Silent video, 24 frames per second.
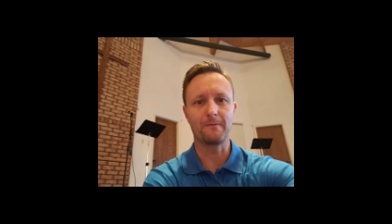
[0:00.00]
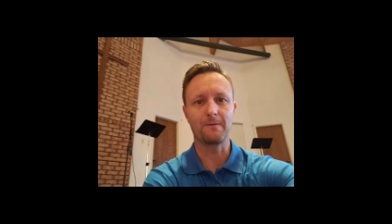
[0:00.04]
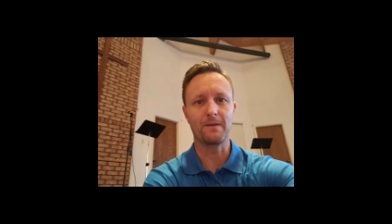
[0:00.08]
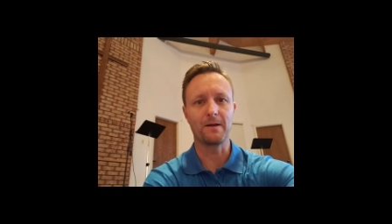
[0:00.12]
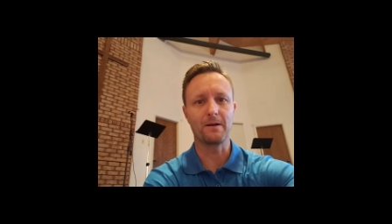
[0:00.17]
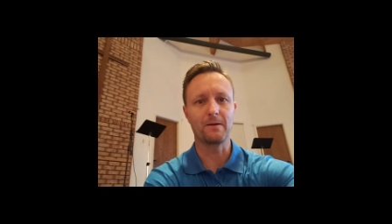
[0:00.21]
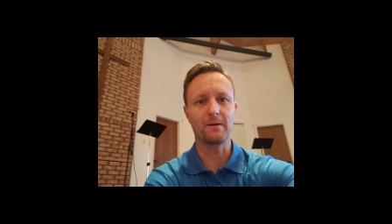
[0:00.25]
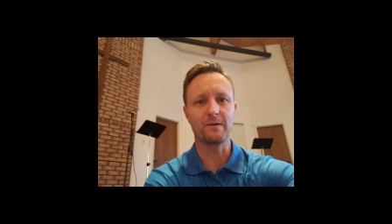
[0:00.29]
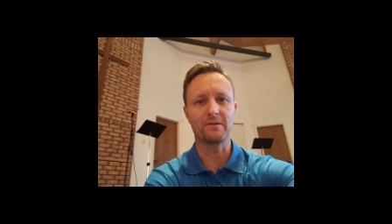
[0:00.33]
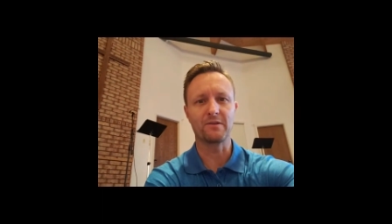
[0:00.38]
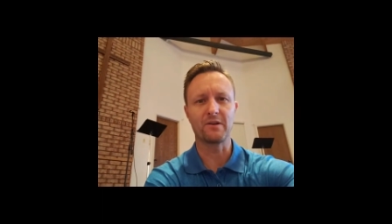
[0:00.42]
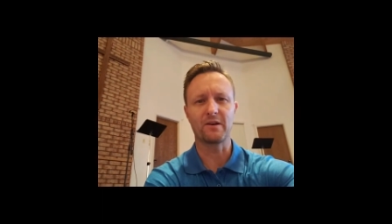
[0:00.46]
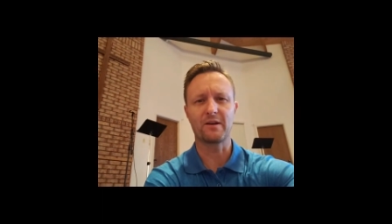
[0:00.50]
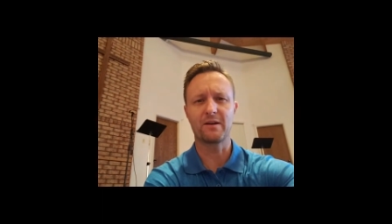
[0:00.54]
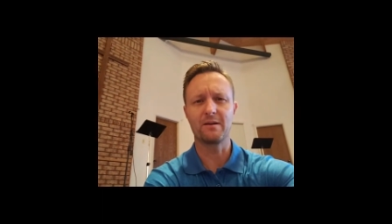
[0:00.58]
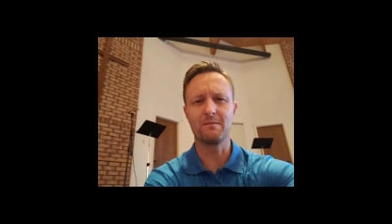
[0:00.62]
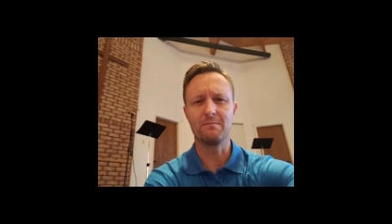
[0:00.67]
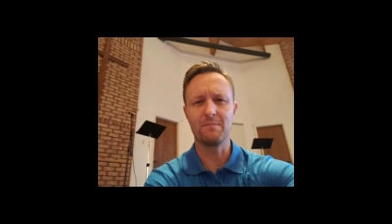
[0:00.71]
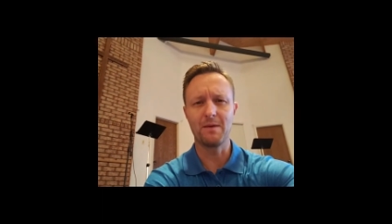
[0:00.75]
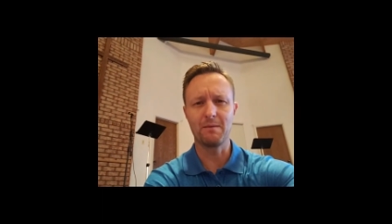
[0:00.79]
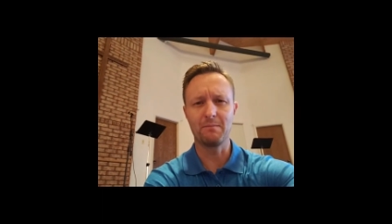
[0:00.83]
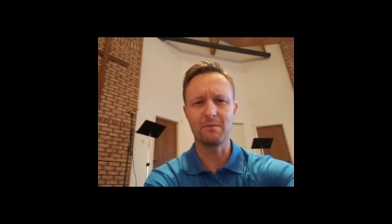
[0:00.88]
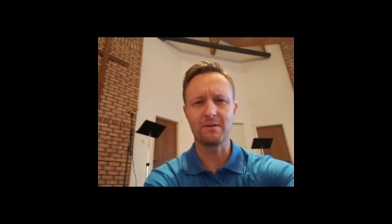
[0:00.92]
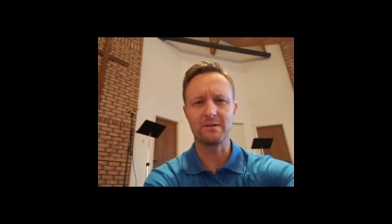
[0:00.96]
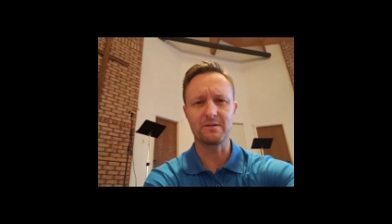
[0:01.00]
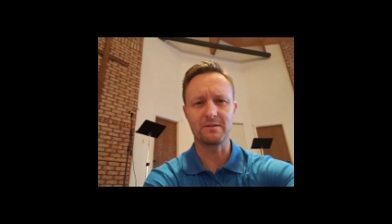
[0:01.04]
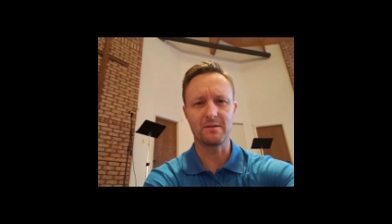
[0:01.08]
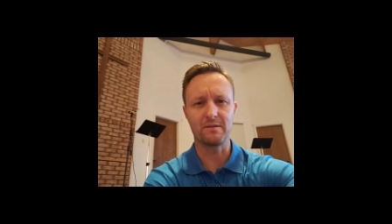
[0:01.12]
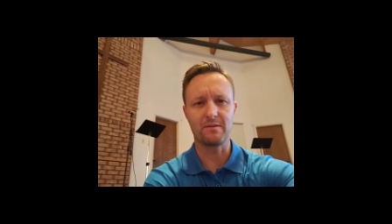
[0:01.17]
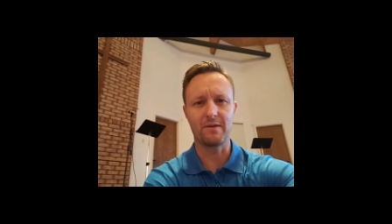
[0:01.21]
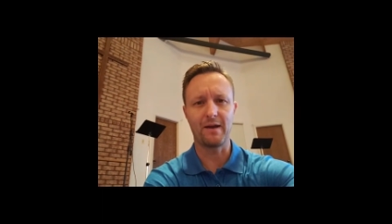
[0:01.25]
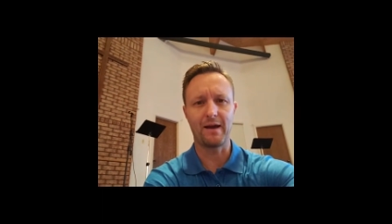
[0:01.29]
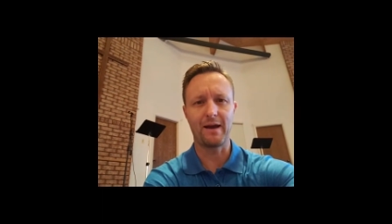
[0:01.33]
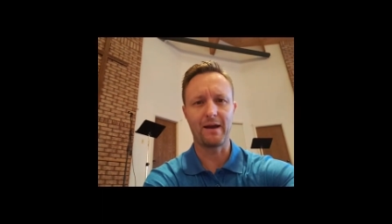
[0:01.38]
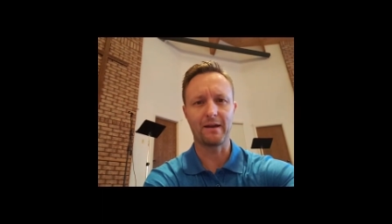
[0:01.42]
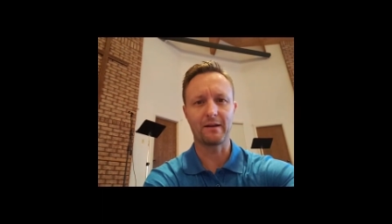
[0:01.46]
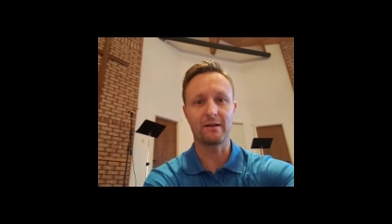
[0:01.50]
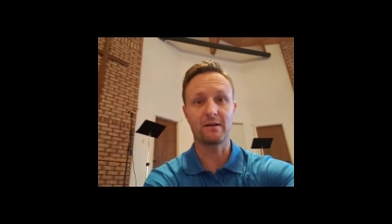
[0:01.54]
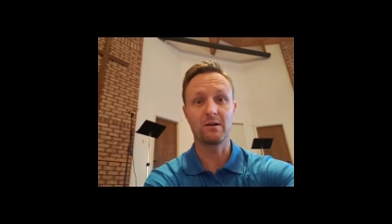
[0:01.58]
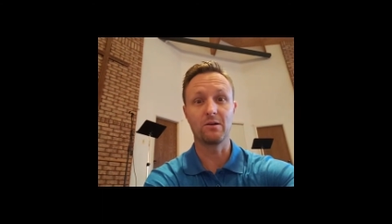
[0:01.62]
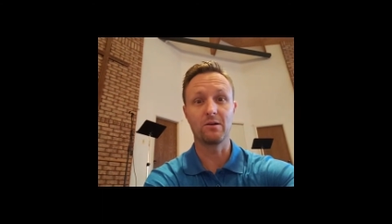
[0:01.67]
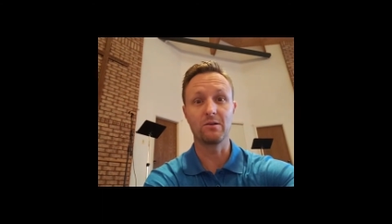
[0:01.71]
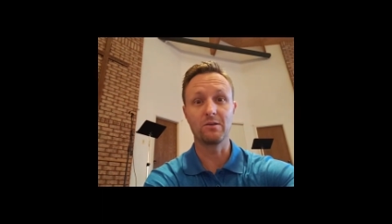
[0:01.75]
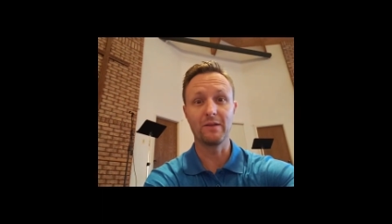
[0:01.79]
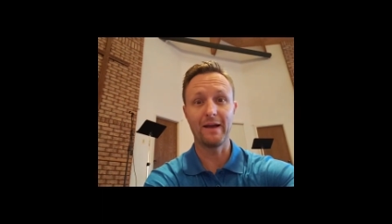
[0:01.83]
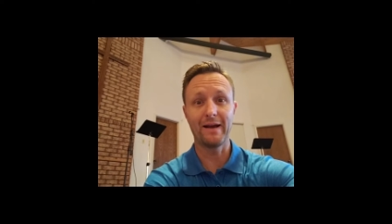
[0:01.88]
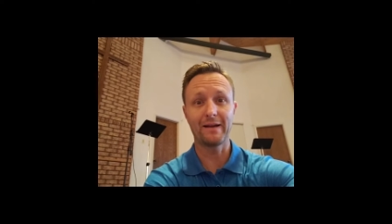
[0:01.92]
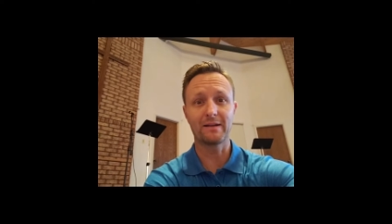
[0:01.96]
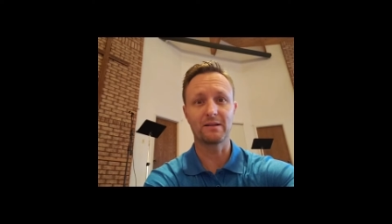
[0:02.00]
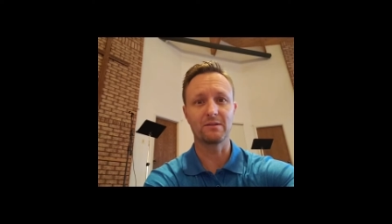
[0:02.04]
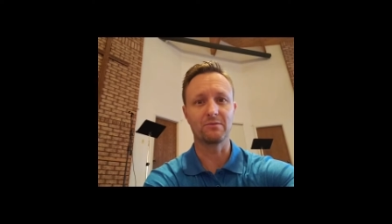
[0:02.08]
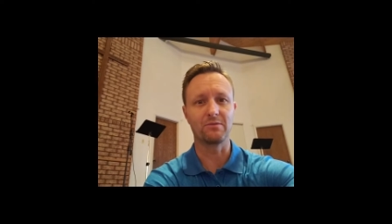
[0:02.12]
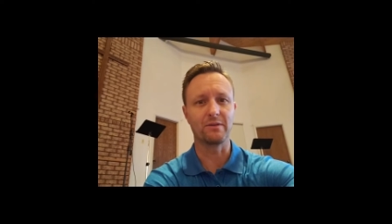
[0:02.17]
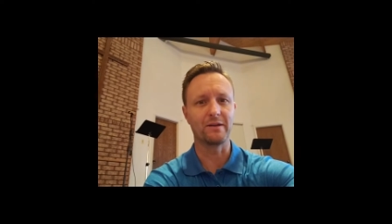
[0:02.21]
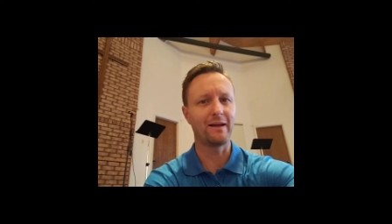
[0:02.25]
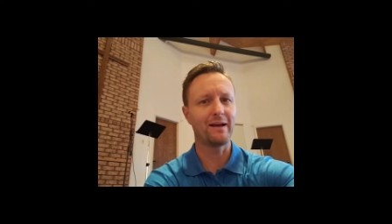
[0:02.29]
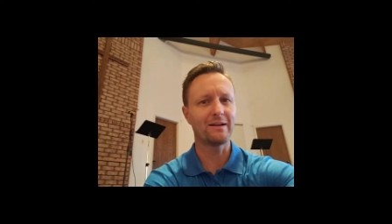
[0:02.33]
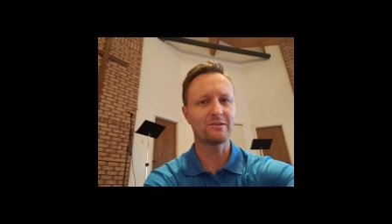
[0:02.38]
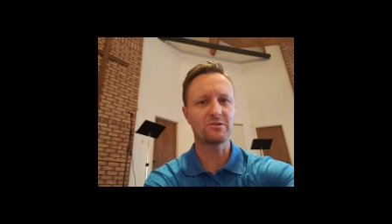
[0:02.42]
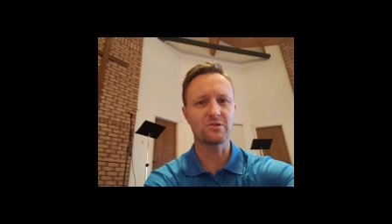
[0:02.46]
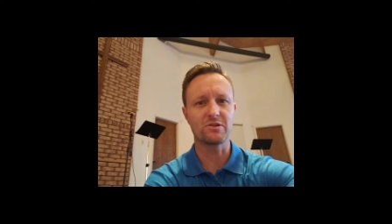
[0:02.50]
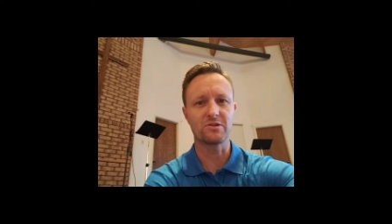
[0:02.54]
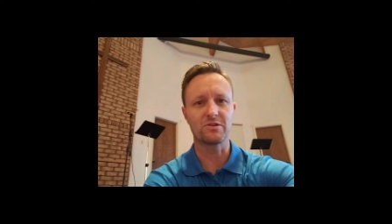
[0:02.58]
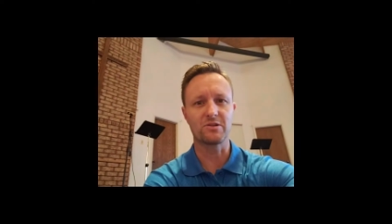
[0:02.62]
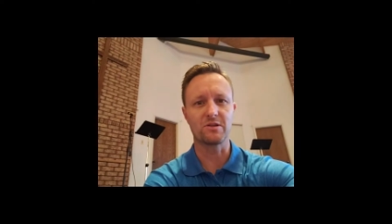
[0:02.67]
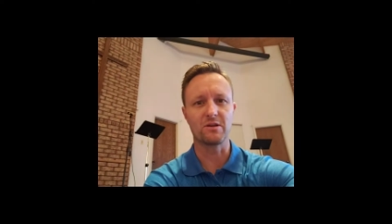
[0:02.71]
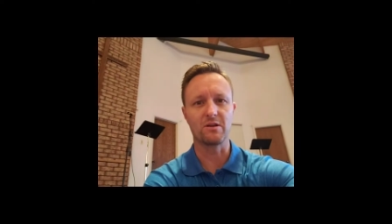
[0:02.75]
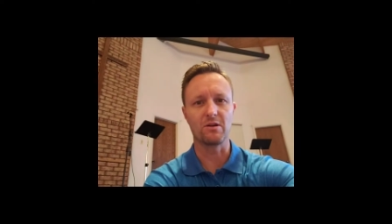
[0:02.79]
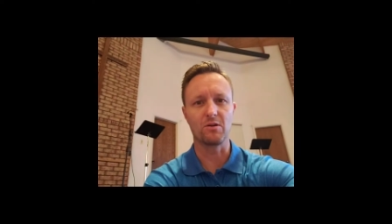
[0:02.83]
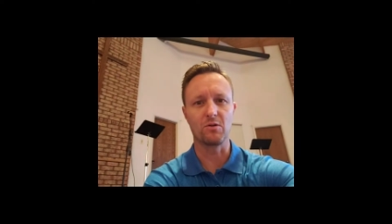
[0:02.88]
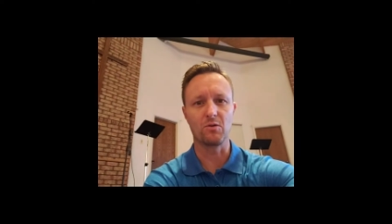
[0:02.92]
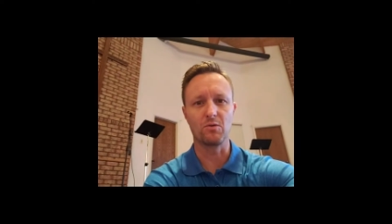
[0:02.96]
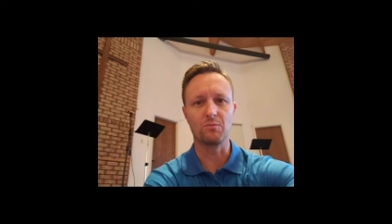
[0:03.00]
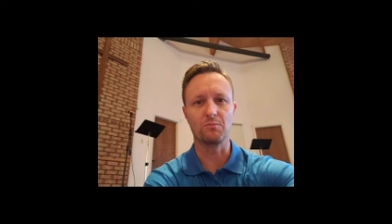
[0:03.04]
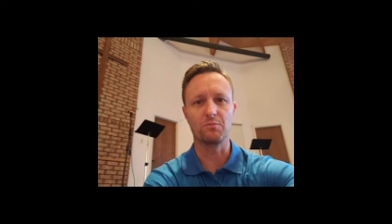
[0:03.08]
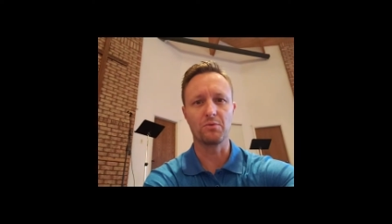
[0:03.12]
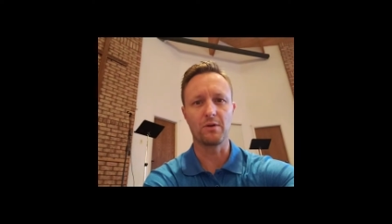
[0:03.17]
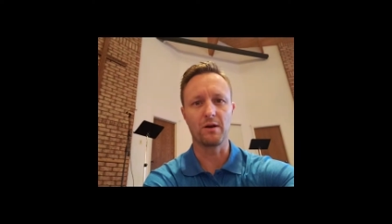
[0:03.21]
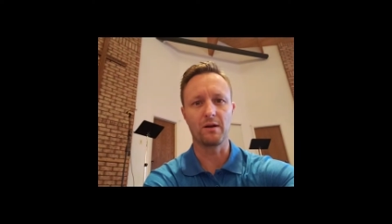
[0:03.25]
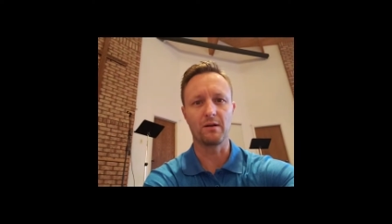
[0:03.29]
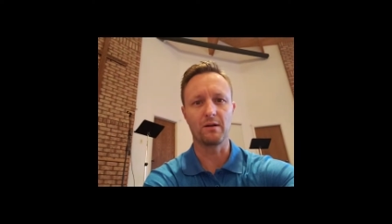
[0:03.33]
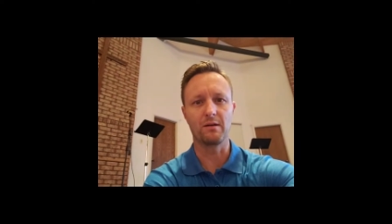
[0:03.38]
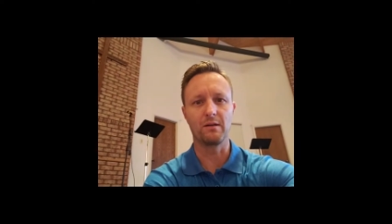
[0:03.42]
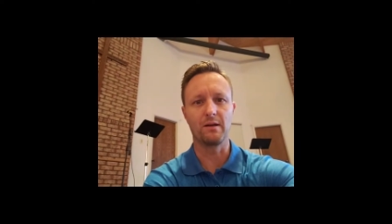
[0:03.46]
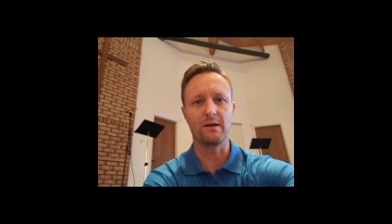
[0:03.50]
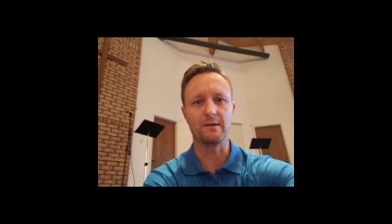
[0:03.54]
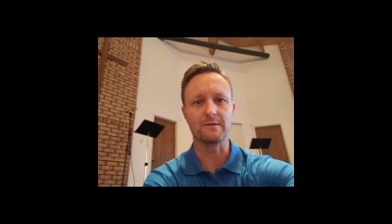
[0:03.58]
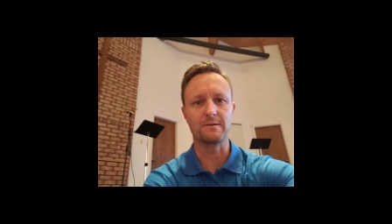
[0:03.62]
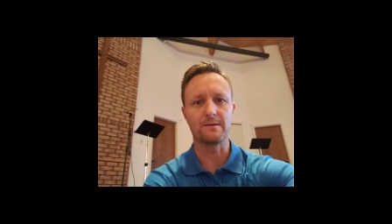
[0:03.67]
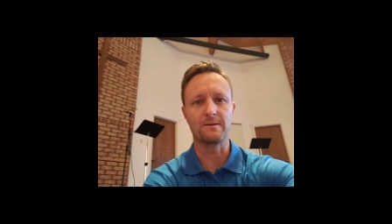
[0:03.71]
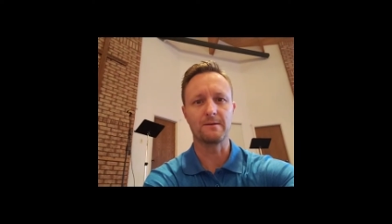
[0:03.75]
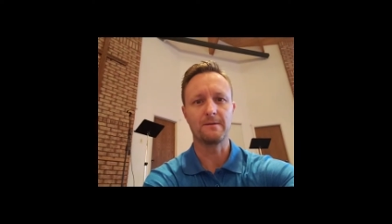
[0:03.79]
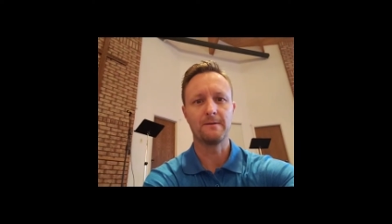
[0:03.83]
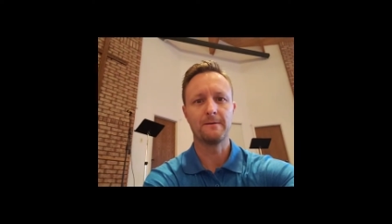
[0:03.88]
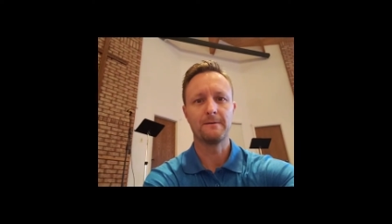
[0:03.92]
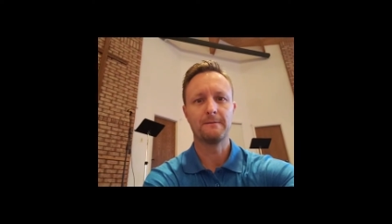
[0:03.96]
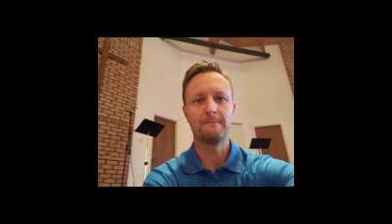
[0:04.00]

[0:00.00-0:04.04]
There is a commitment to that collectively, not just in our own prayer closet,